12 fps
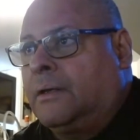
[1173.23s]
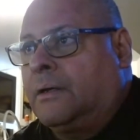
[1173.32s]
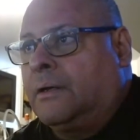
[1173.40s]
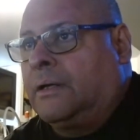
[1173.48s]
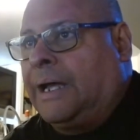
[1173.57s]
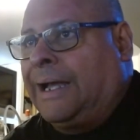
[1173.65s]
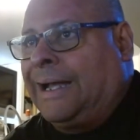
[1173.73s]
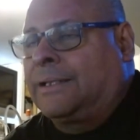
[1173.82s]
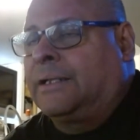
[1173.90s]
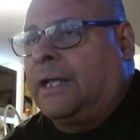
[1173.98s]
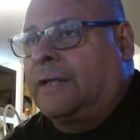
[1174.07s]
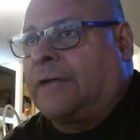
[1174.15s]
I
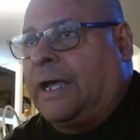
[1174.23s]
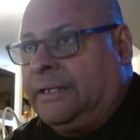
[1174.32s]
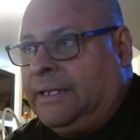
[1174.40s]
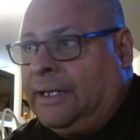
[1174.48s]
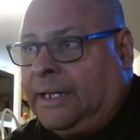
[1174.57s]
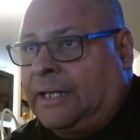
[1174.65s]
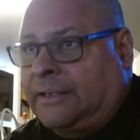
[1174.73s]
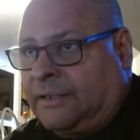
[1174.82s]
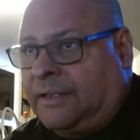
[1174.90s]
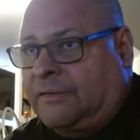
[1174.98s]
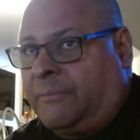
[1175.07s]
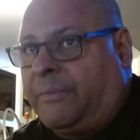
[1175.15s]
think that's
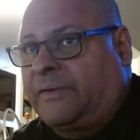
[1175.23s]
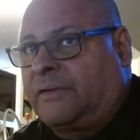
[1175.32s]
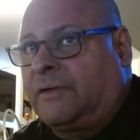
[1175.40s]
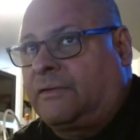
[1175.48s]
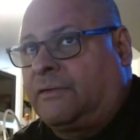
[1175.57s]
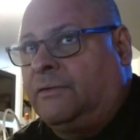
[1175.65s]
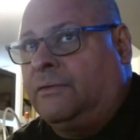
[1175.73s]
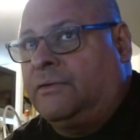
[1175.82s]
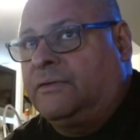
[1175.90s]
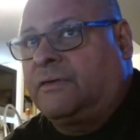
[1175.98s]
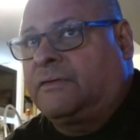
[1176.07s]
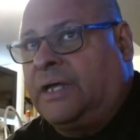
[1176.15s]
the best thing to do
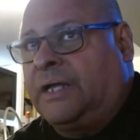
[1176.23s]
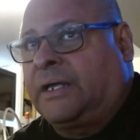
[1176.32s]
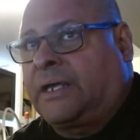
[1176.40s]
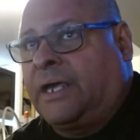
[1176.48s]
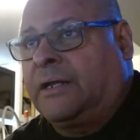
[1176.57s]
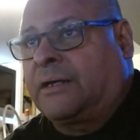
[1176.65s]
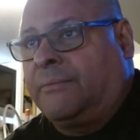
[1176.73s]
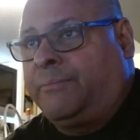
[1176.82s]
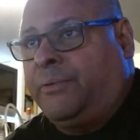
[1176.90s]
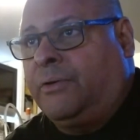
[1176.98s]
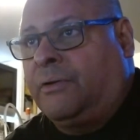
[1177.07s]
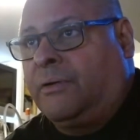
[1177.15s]
is just dedicate a
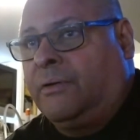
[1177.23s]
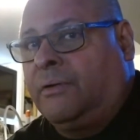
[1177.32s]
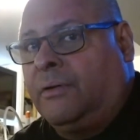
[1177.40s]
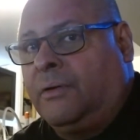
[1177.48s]
computer